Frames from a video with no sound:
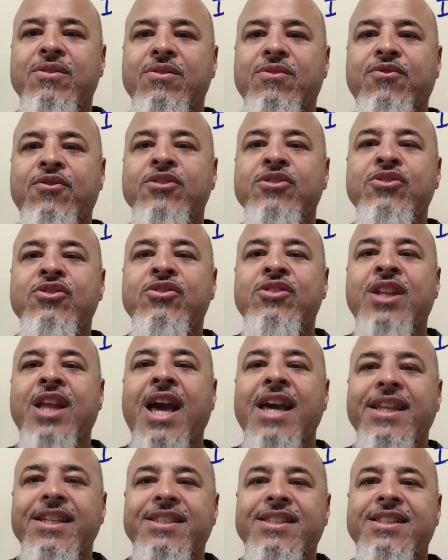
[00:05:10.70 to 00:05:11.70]
the
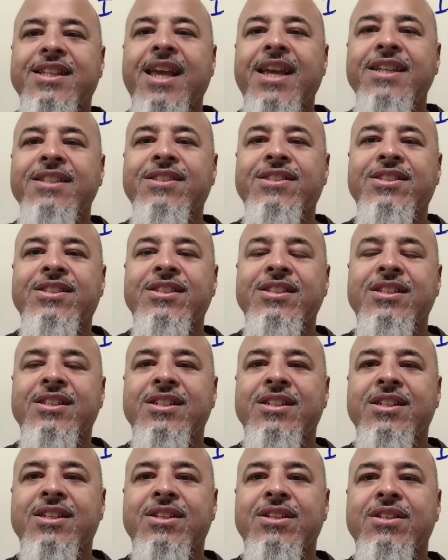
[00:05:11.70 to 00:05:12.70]
United States,
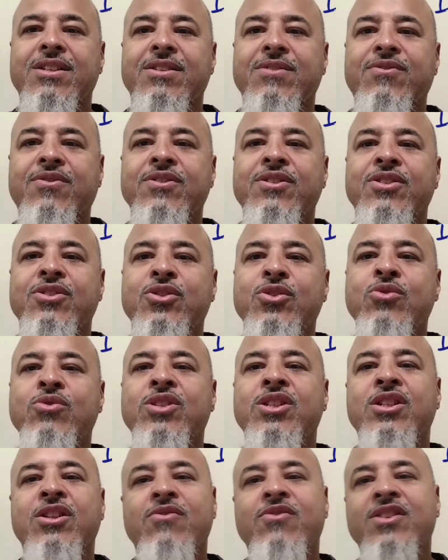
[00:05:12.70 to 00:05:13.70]
from the
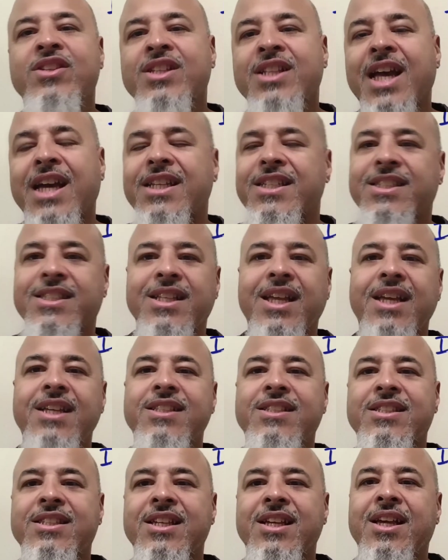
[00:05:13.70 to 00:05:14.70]
Union of the United
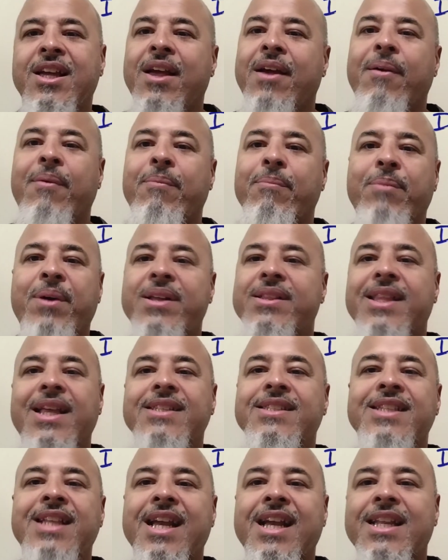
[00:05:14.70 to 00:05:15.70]
States. But
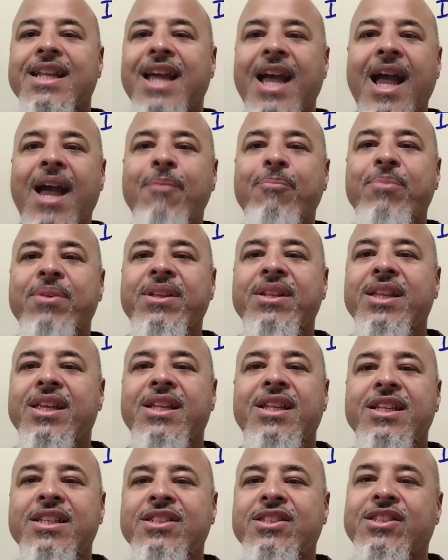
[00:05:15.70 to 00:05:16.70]
that's not gonna happen,
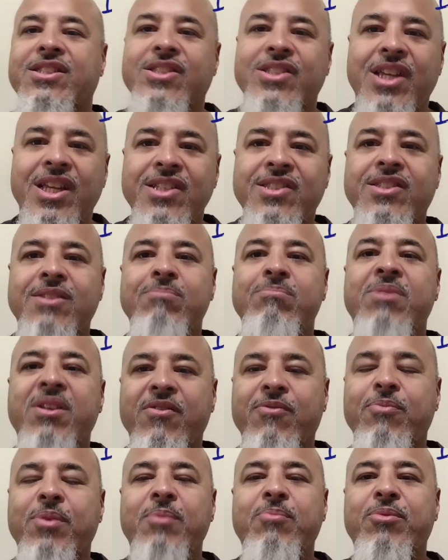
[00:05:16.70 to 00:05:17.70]
and it's a
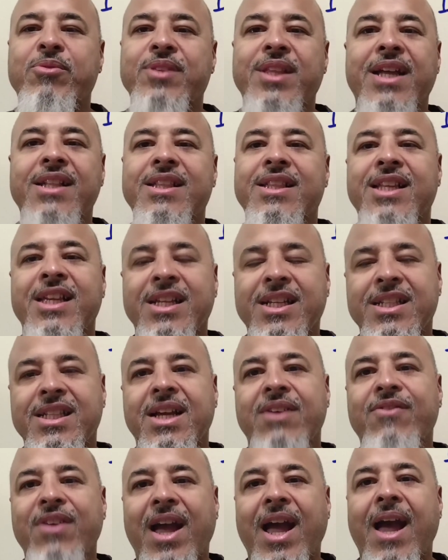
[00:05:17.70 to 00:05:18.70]
myth, people. That thing can
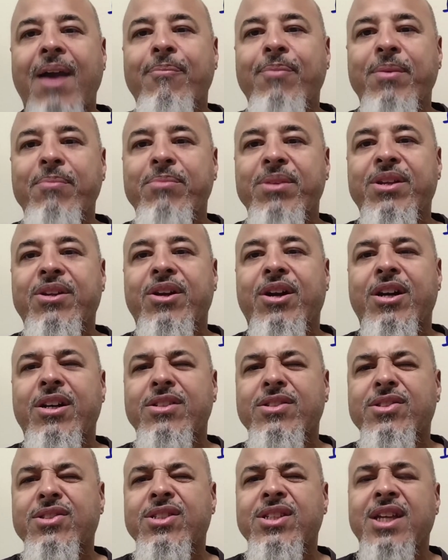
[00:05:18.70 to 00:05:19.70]
never happen
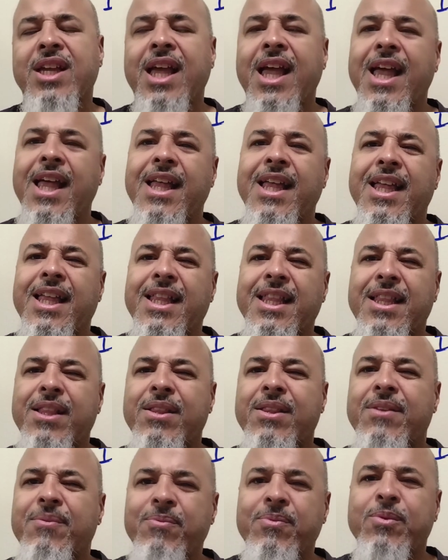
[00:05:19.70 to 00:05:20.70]
because
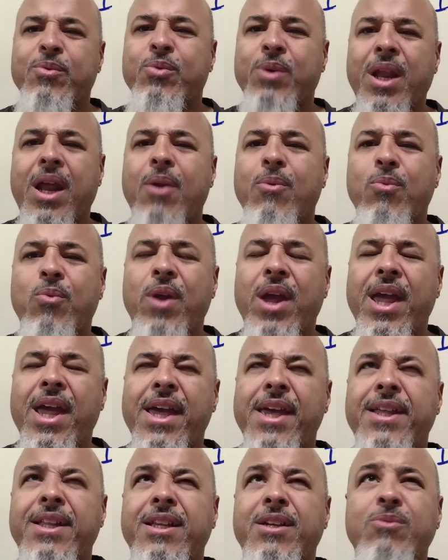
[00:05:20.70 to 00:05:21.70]
what I
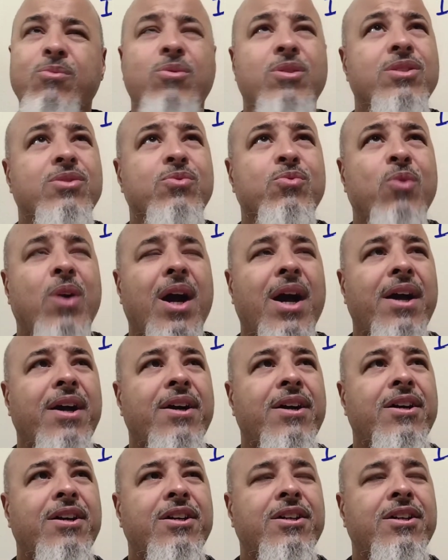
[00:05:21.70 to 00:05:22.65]
read, it was what